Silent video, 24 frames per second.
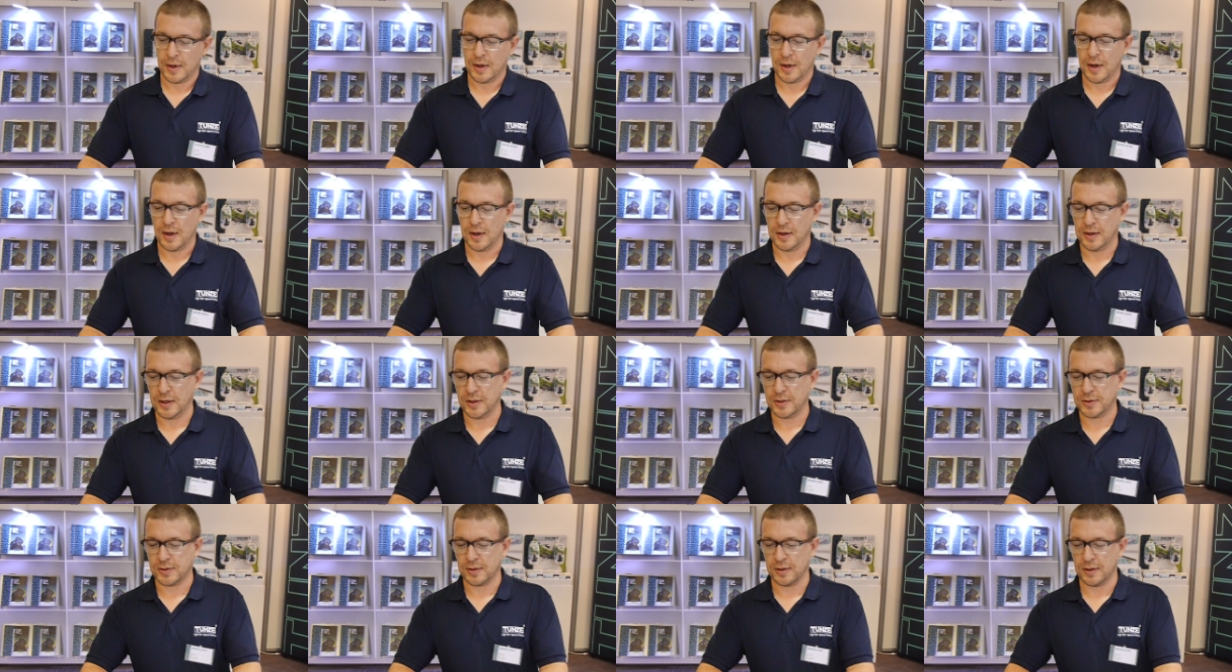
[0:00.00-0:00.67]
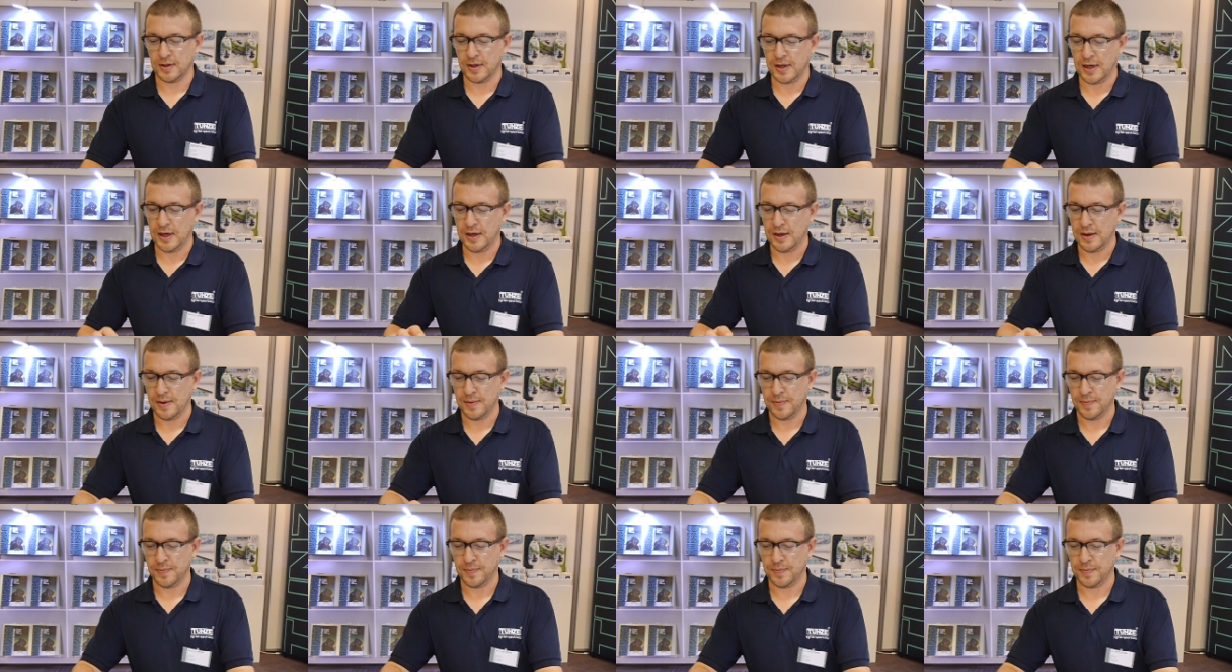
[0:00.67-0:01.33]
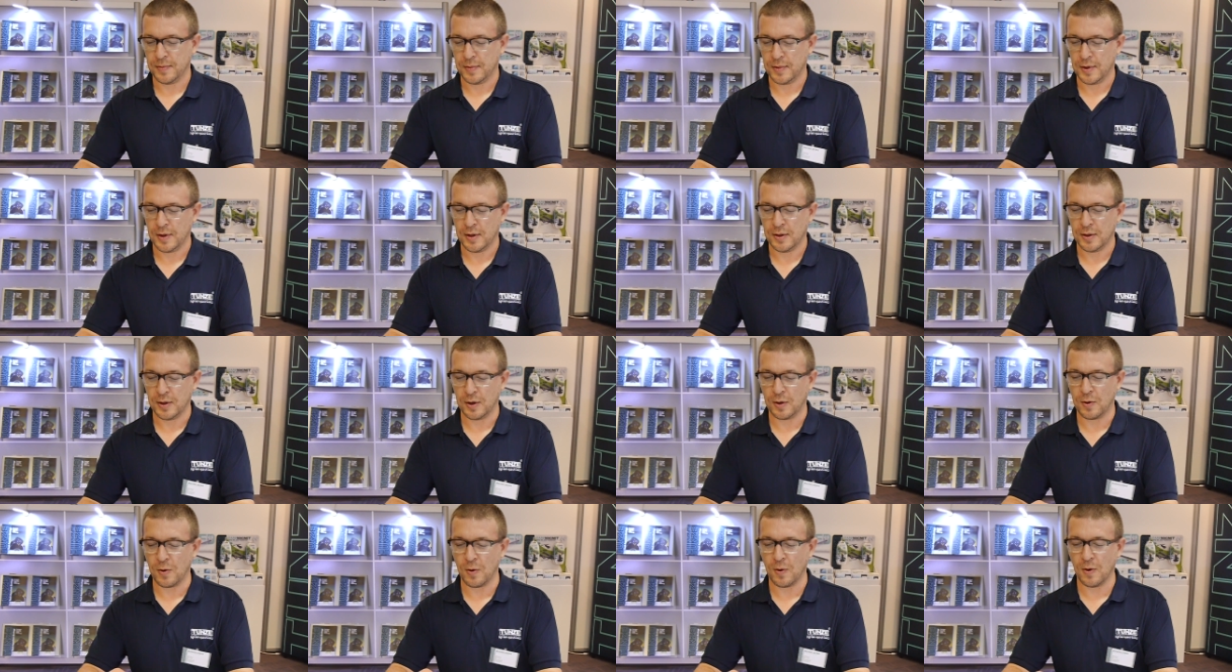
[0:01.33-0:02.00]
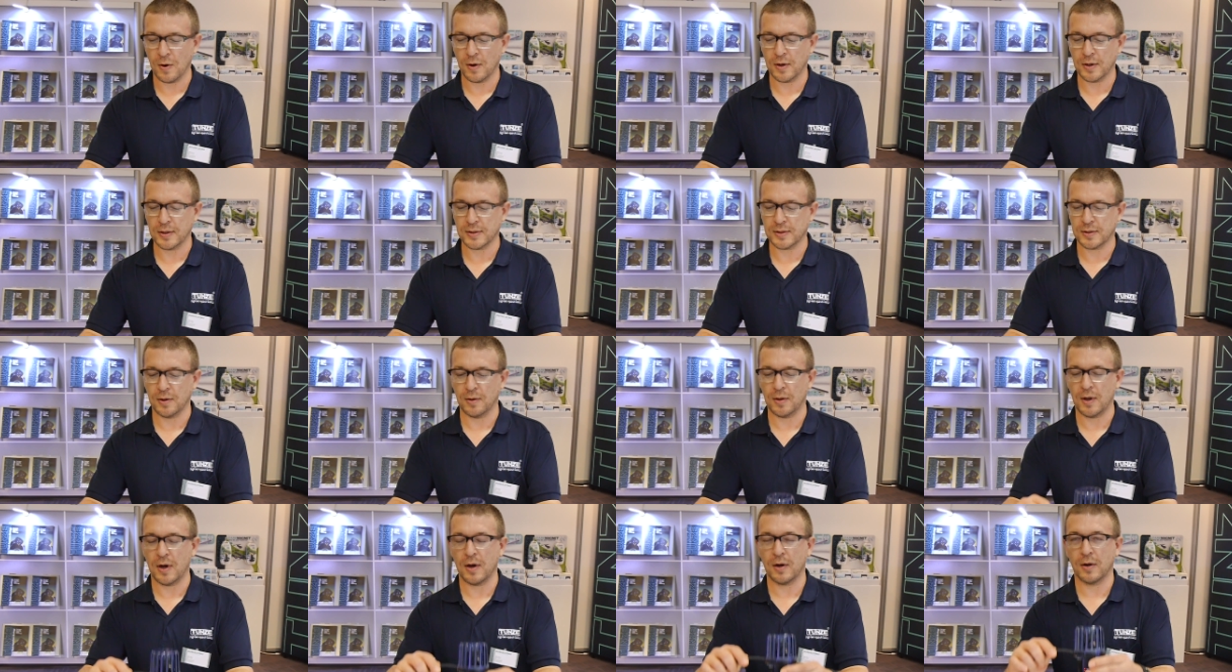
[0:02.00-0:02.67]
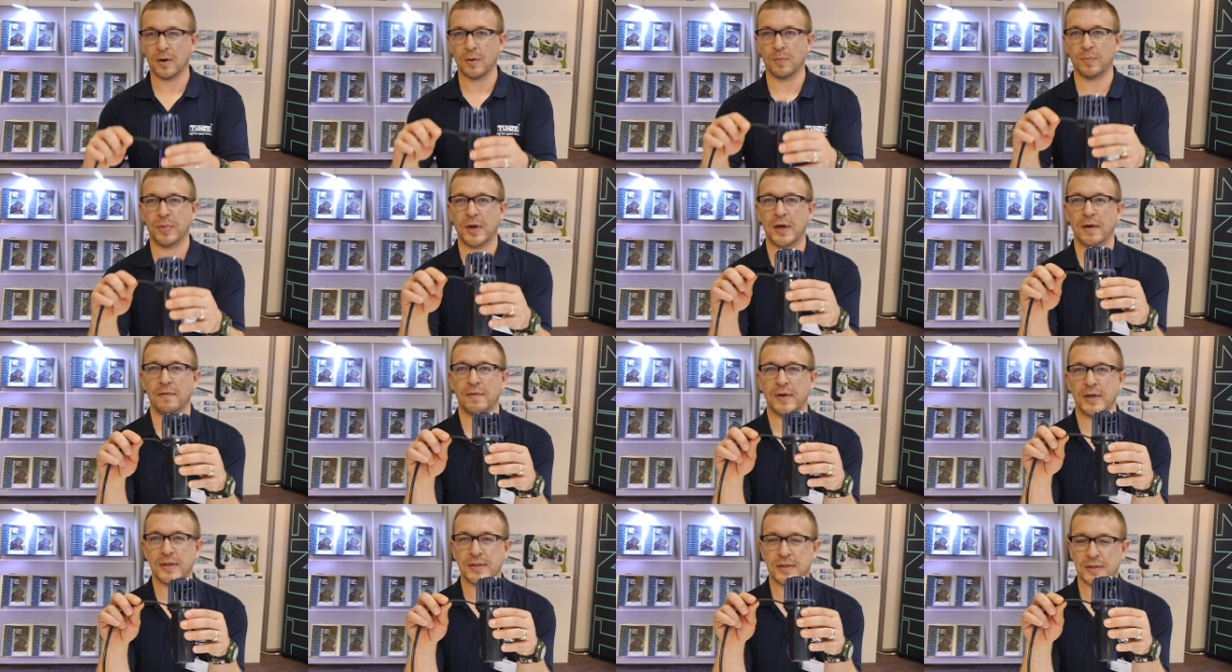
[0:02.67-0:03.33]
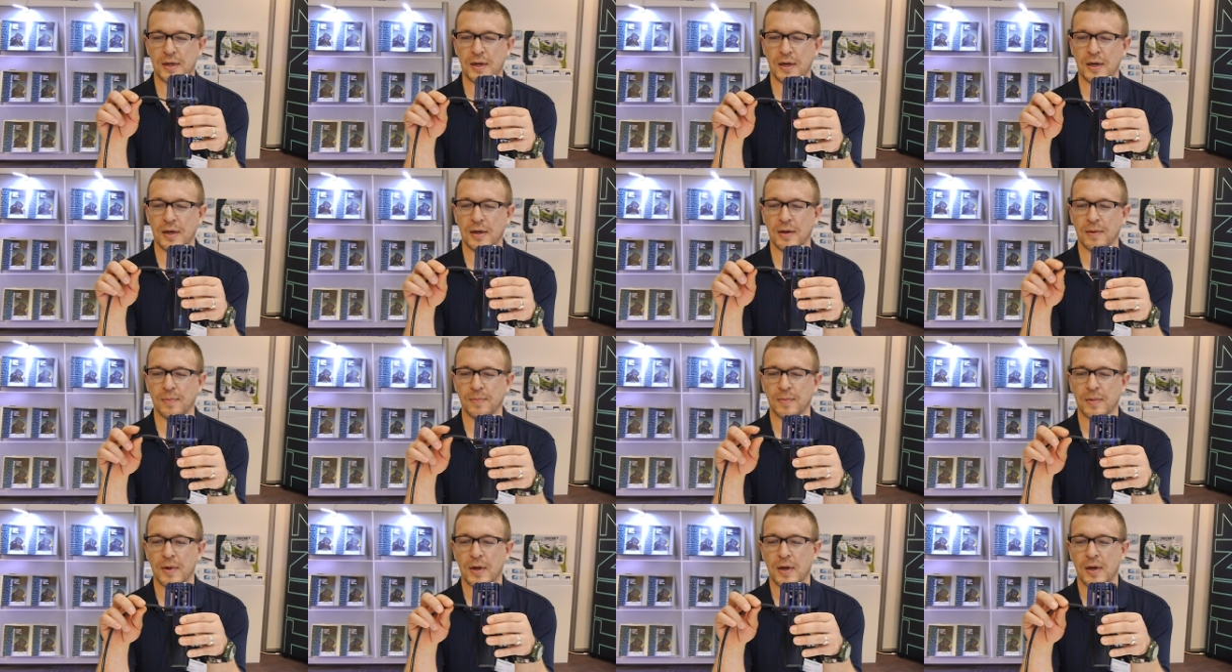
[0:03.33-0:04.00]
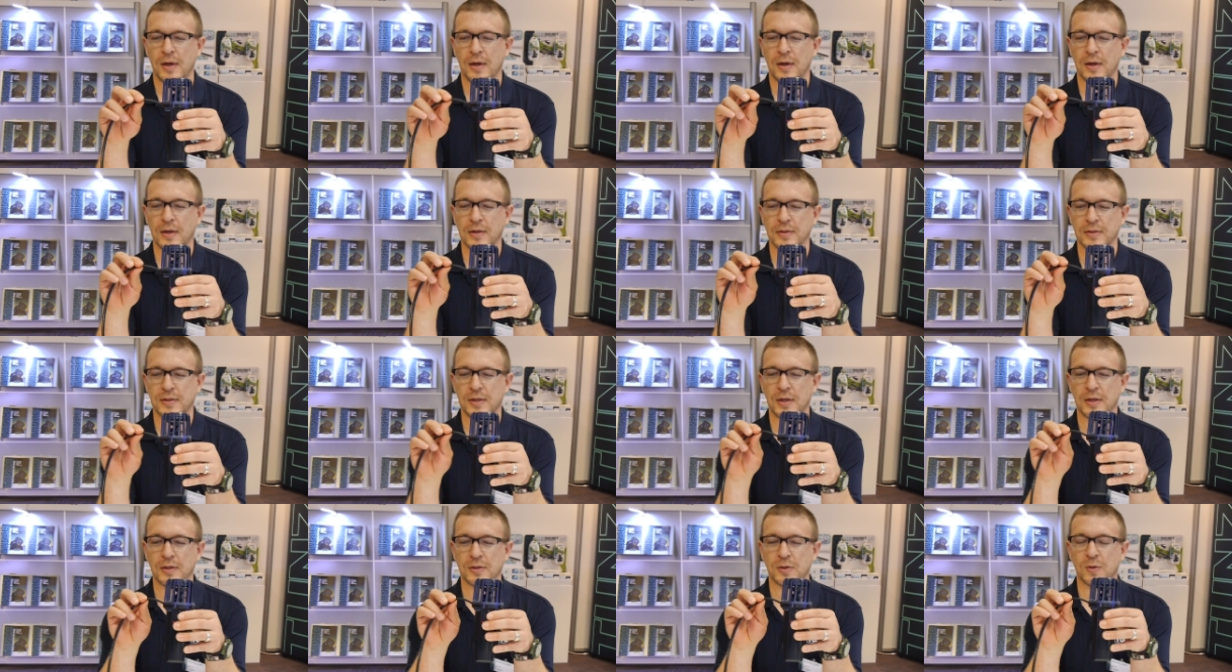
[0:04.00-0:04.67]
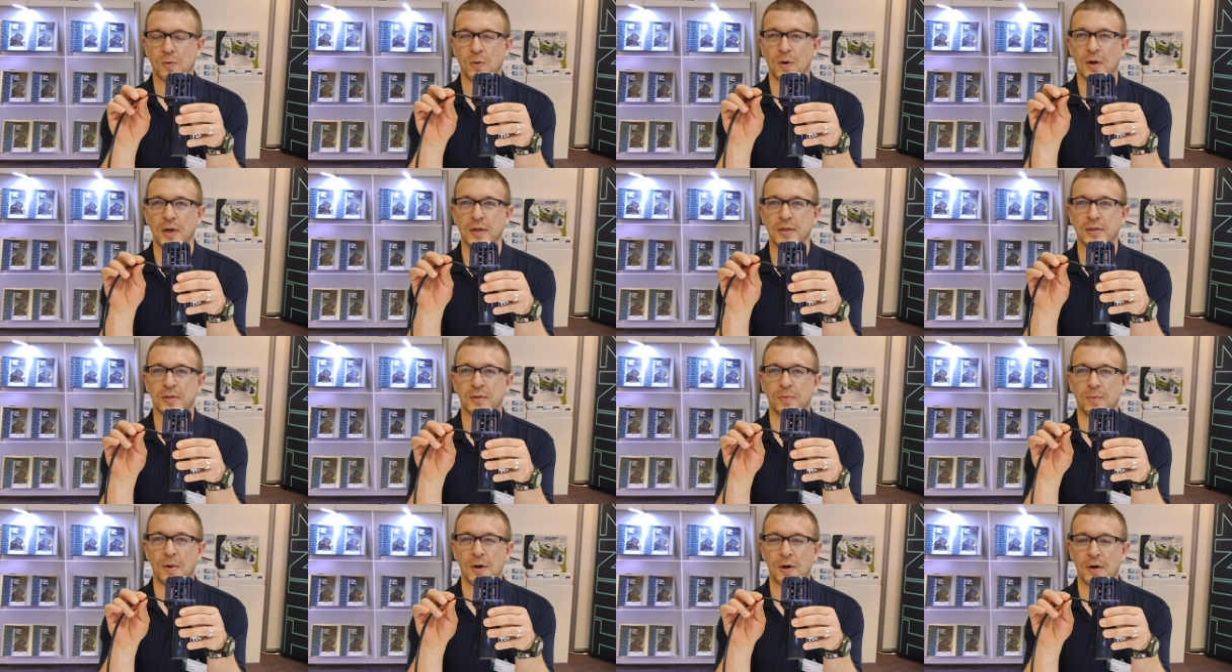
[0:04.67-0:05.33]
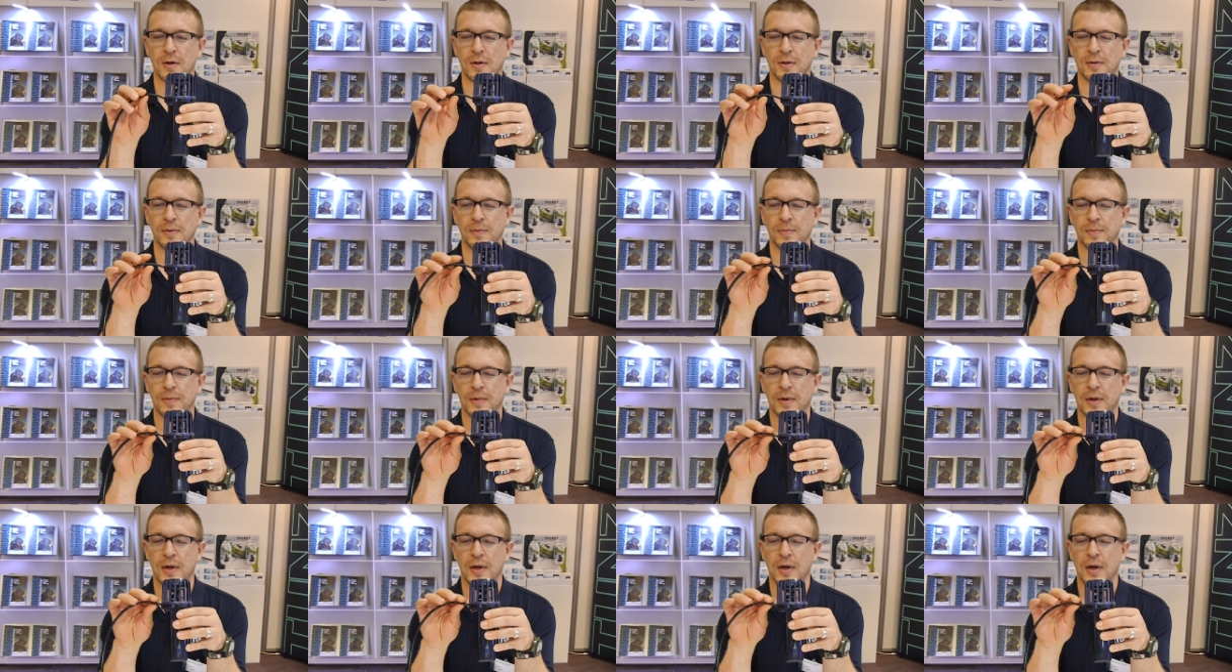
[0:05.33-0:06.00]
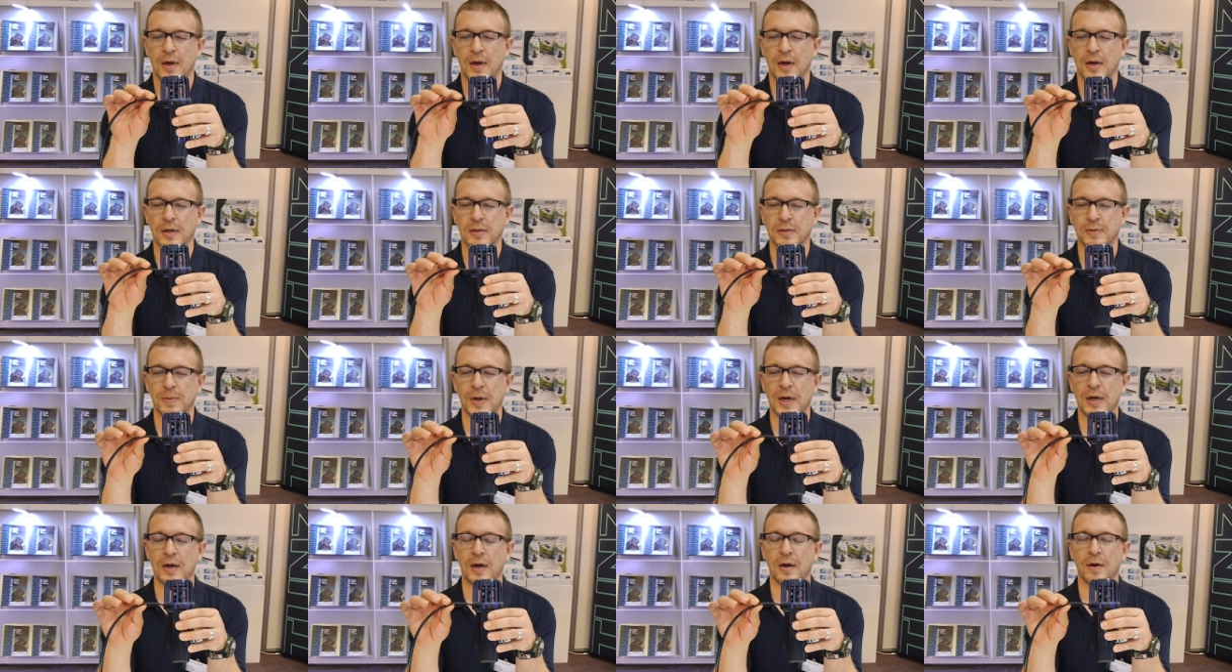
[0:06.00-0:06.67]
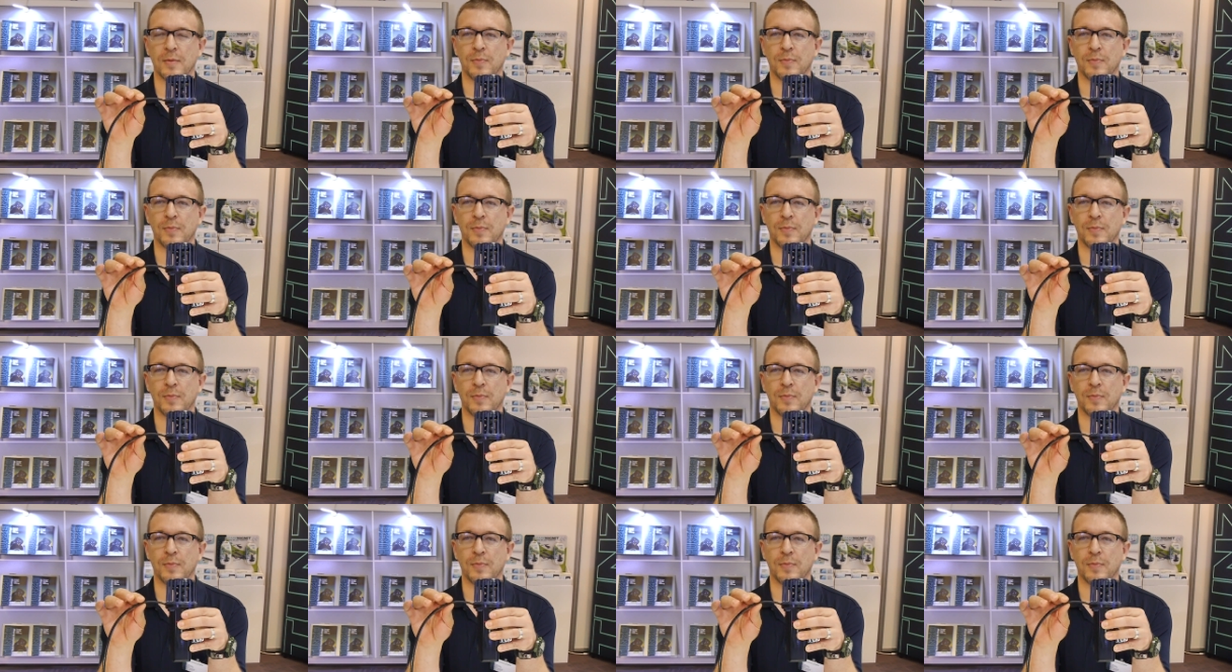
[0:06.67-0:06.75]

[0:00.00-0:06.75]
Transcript: Additionally, the cord is no longer PVC. You can see it's quite small and it's made out